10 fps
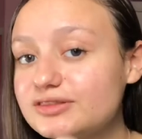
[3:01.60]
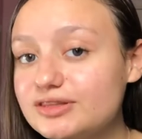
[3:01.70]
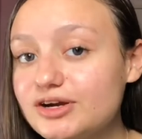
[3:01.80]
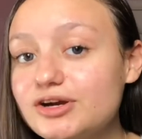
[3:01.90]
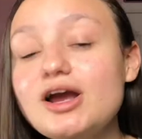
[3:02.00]

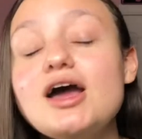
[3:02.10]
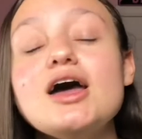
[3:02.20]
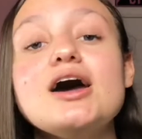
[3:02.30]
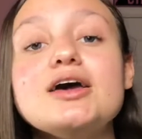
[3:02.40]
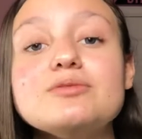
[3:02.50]
there,
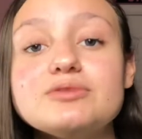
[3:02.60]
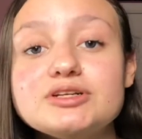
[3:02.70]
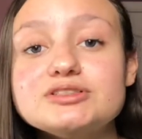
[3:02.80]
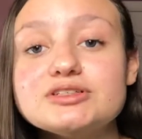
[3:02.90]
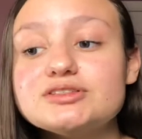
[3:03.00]
it
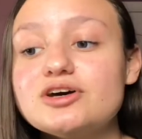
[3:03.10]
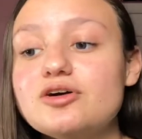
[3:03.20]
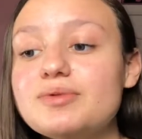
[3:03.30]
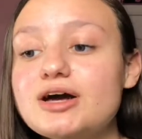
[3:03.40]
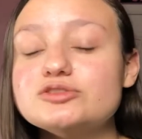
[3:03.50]
really does
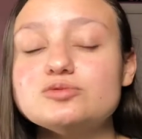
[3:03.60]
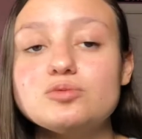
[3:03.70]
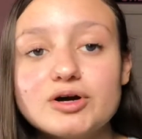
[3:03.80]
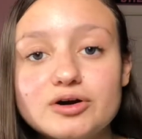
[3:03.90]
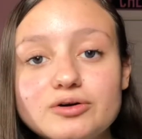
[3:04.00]
help as
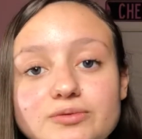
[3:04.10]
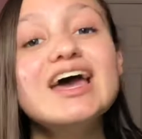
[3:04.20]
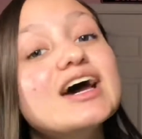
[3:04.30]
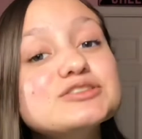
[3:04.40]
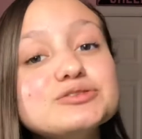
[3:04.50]
well.
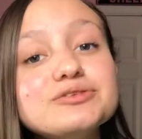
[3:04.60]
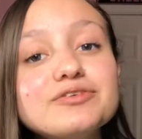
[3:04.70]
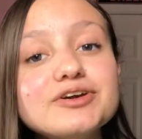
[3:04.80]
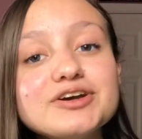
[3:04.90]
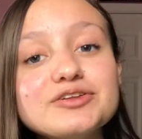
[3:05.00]
And so
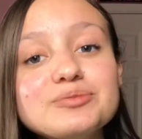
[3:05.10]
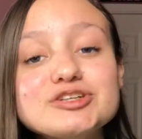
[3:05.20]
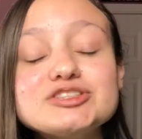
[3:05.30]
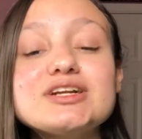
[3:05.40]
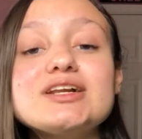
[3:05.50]
for another
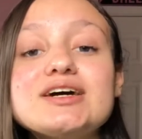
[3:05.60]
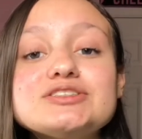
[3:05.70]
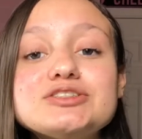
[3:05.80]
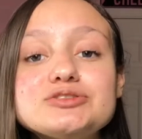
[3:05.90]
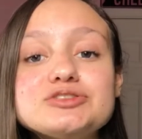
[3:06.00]
brush that I like
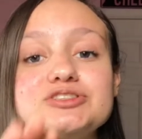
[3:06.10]
to use to